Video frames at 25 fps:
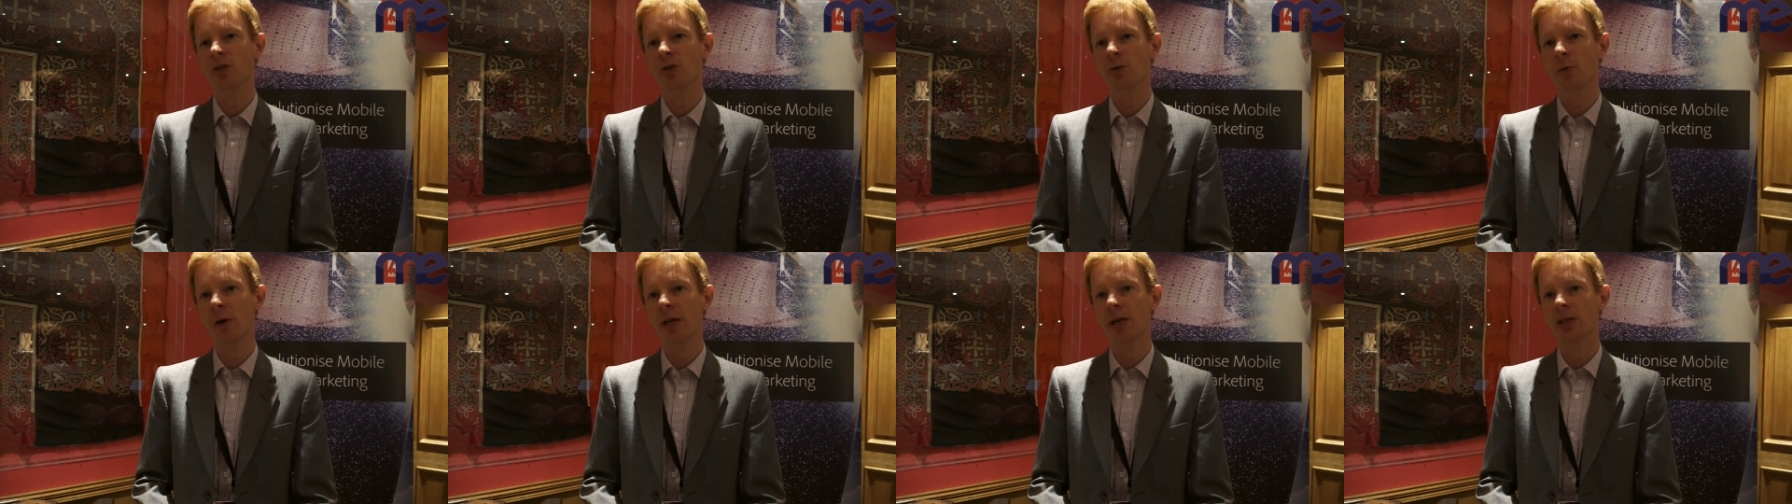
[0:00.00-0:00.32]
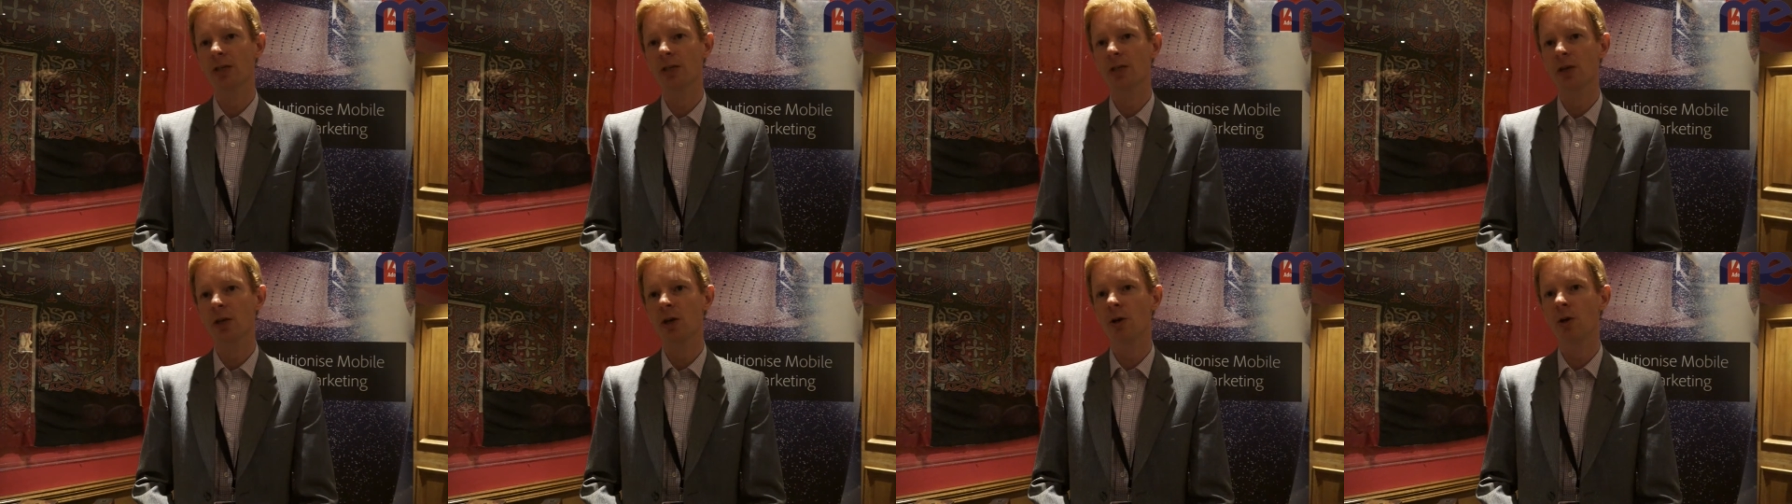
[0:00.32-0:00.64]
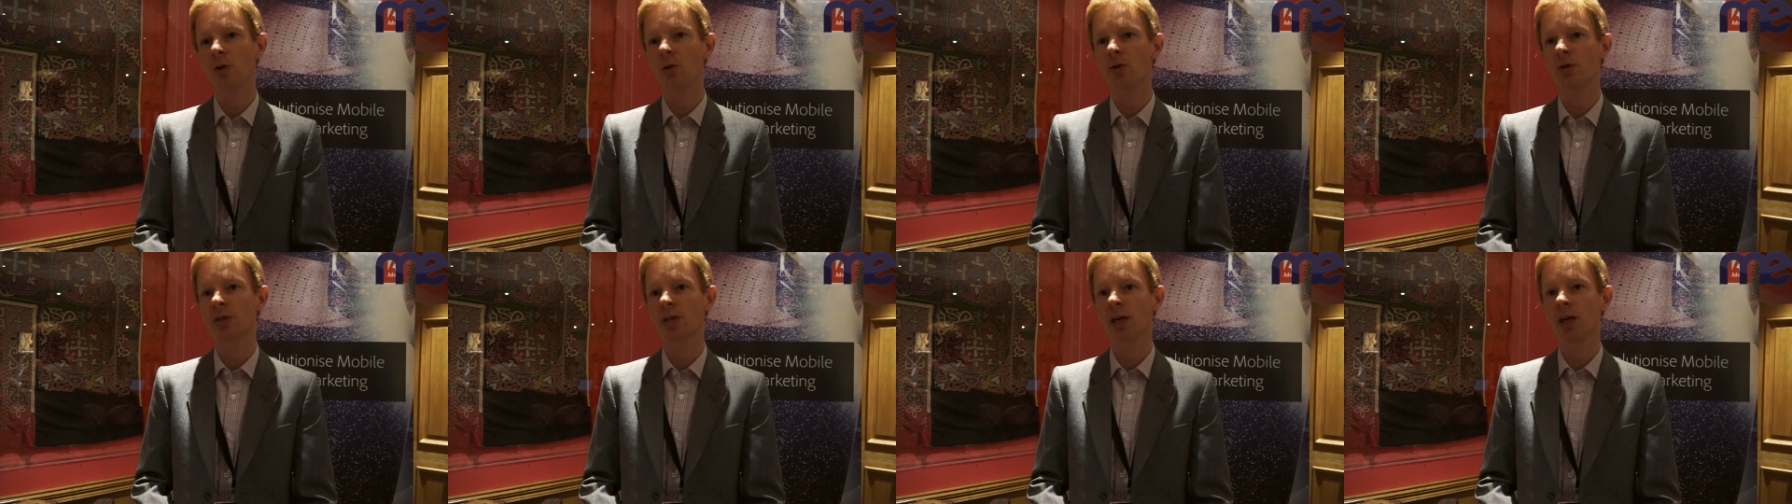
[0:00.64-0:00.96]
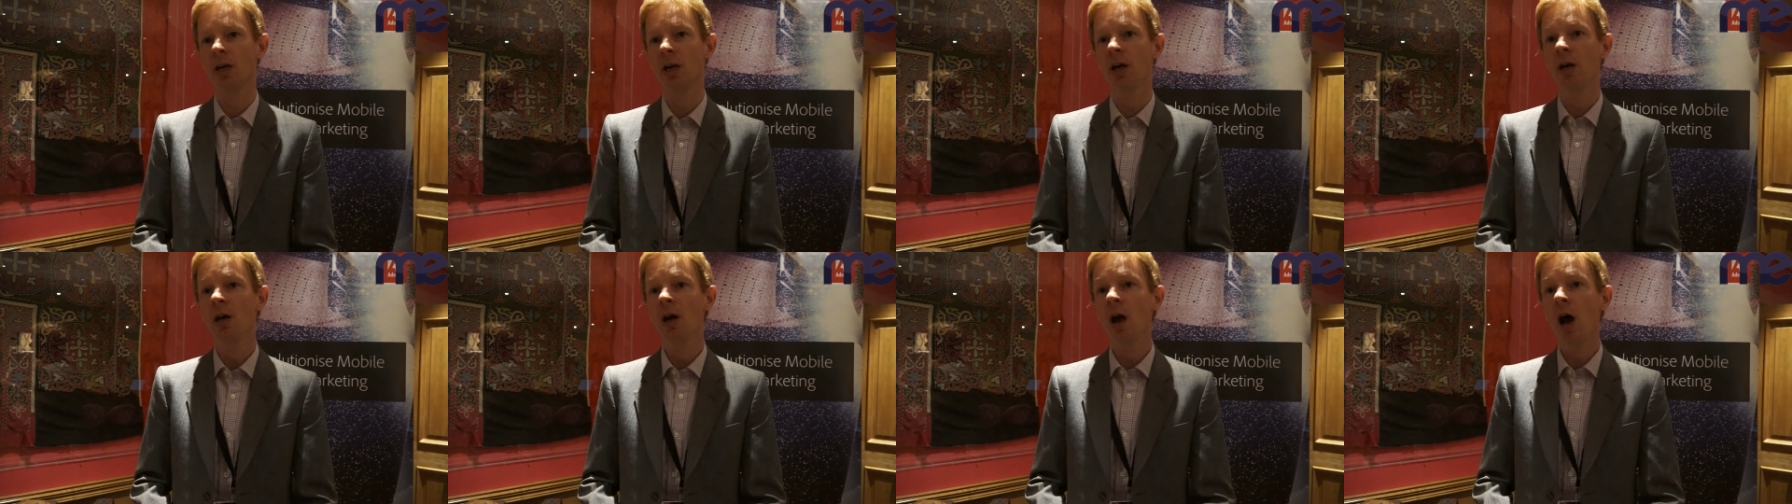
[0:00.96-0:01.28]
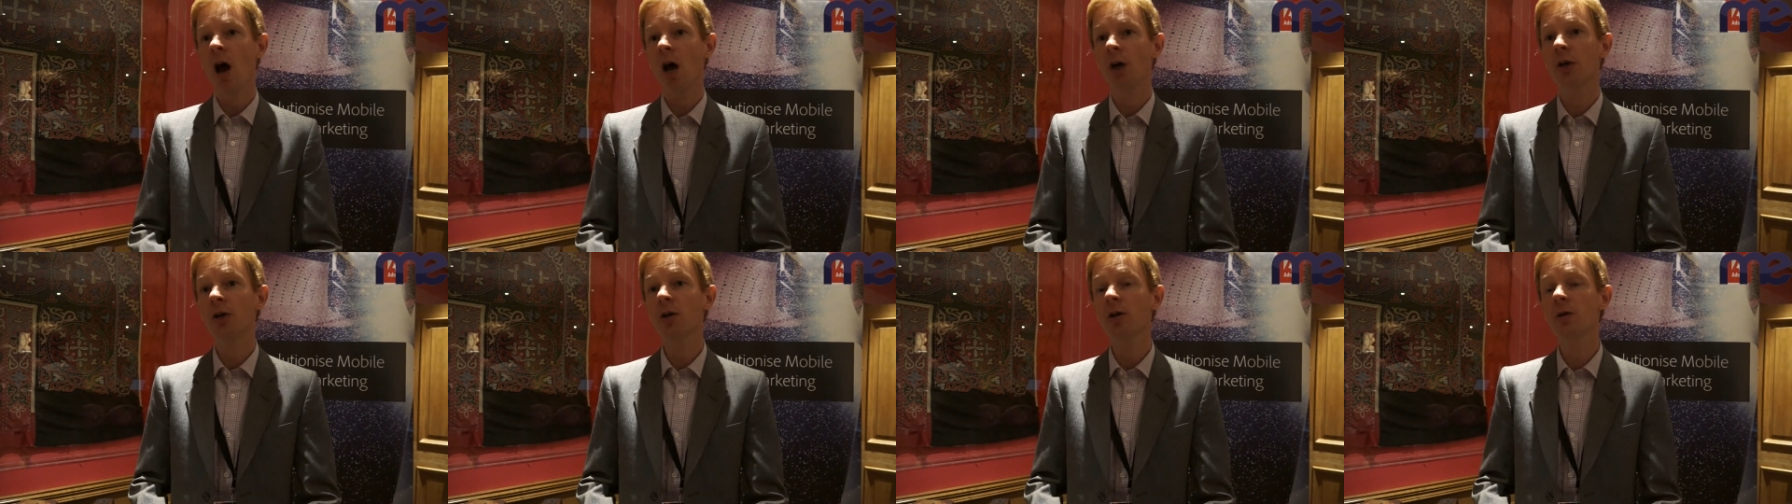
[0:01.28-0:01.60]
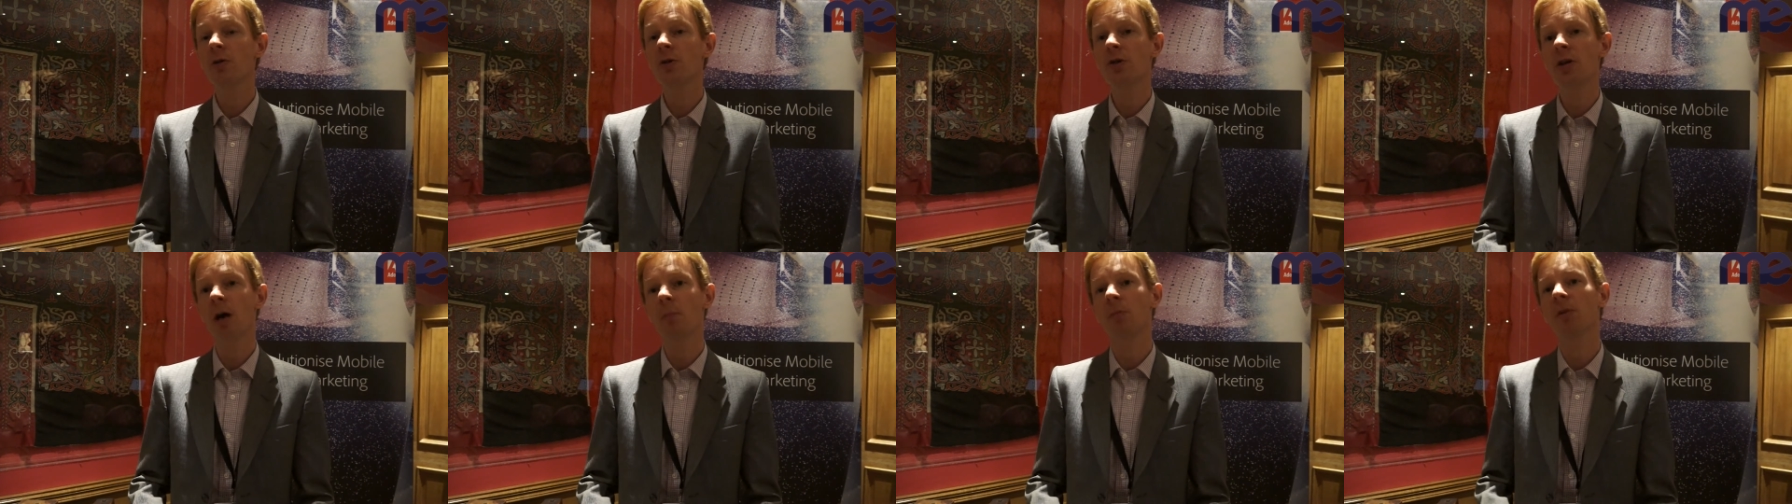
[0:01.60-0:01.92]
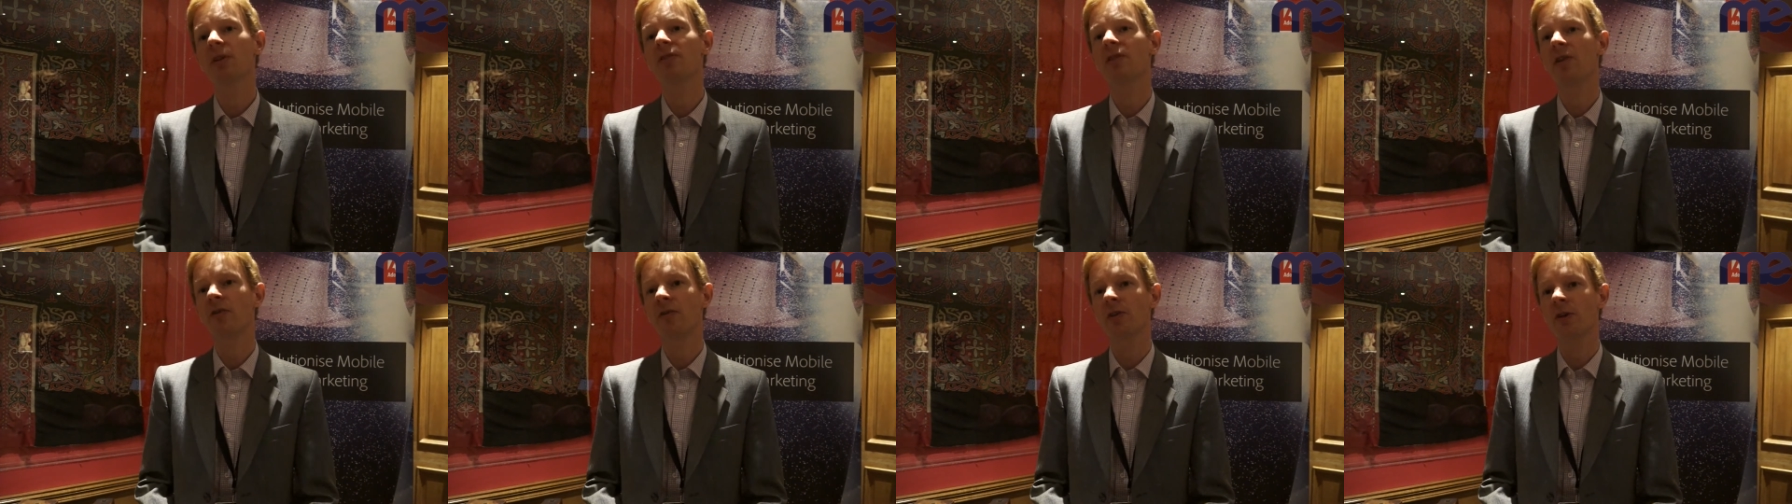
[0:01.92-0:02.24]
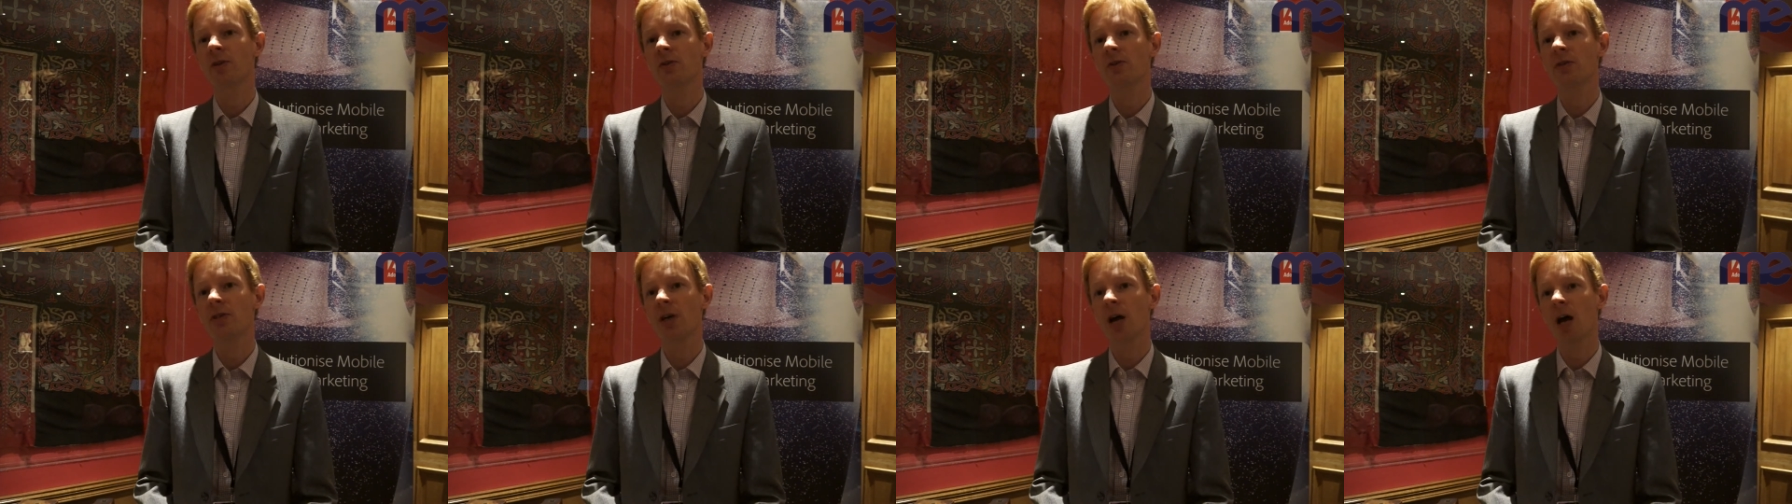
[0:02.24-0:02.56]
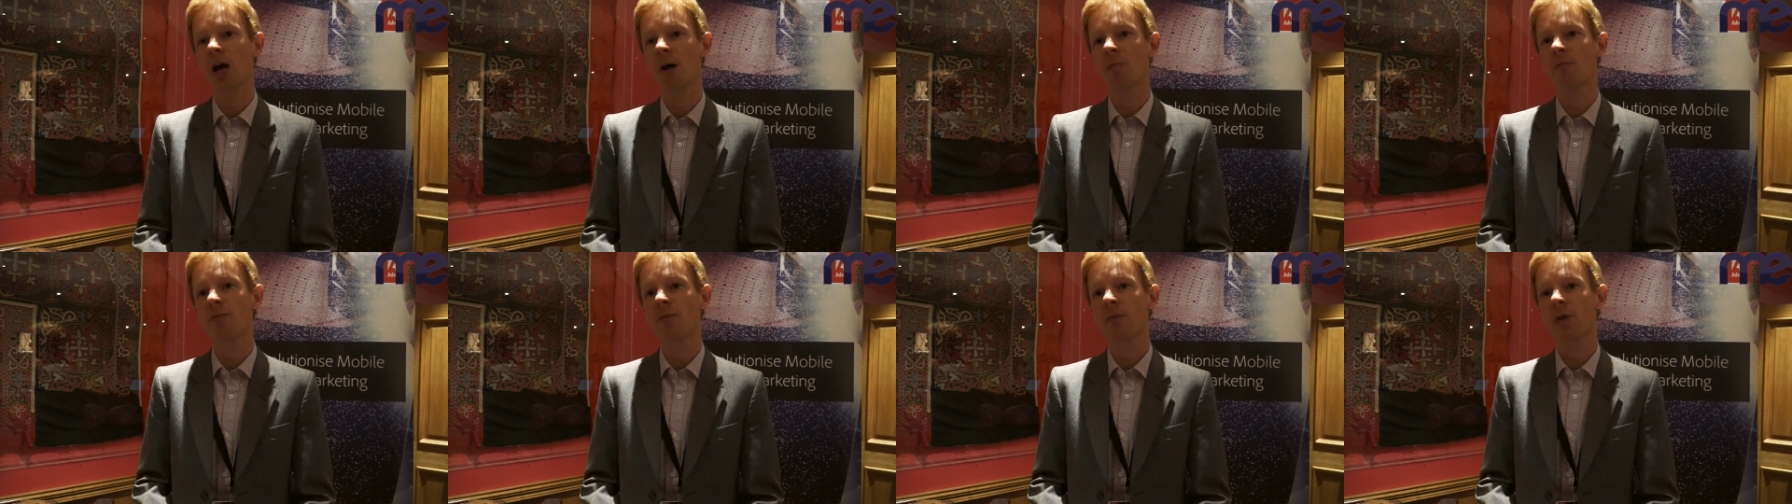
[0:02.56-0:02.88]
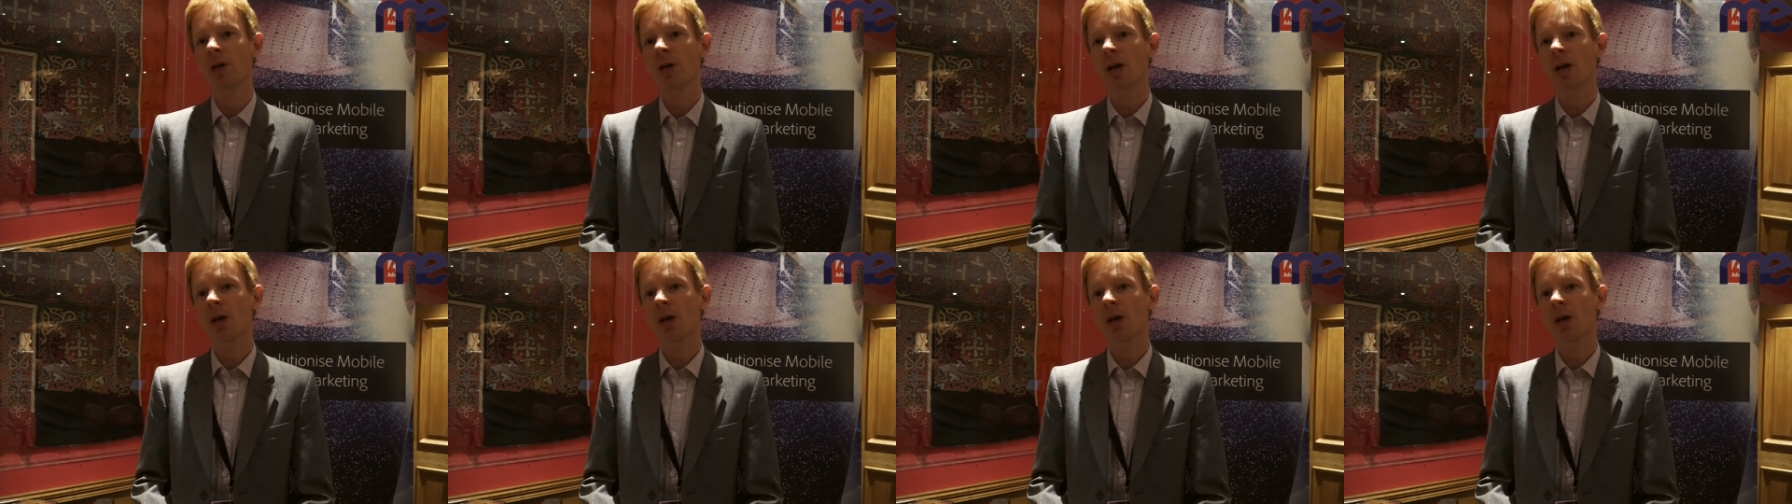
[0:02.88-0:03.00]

suite used in a huge number of different um,